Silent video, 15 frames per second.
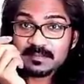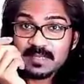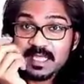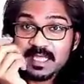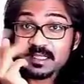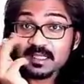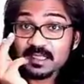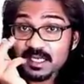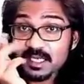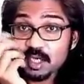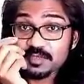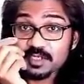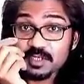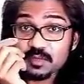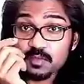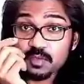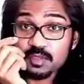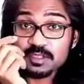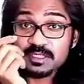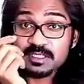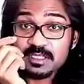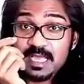And the third option
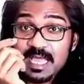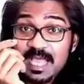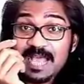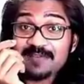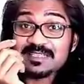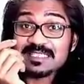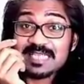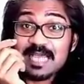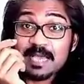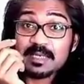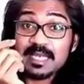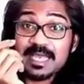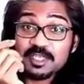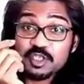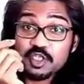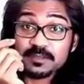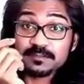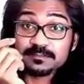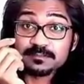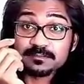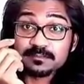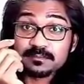was have a snap
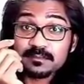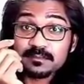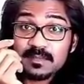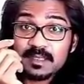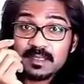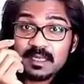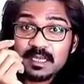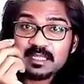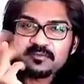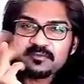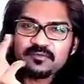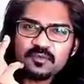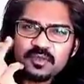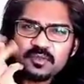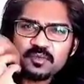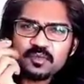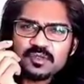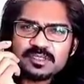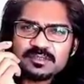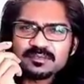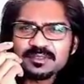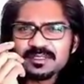election. And the fourth
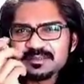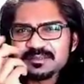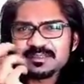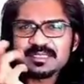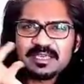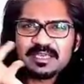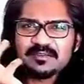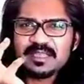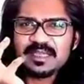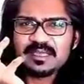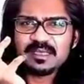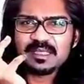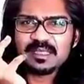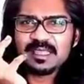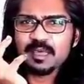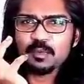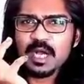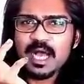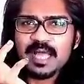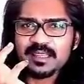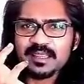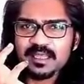was, well, if there
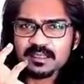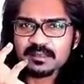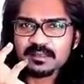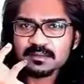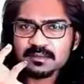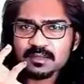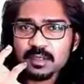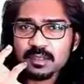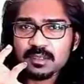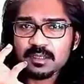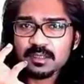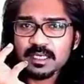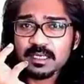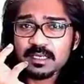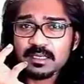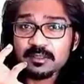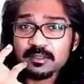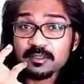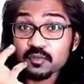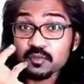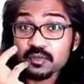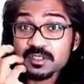were other
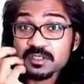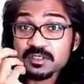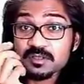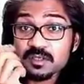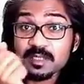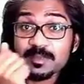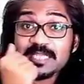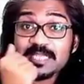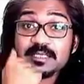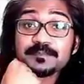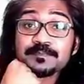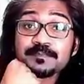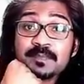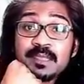thoughts on the matter.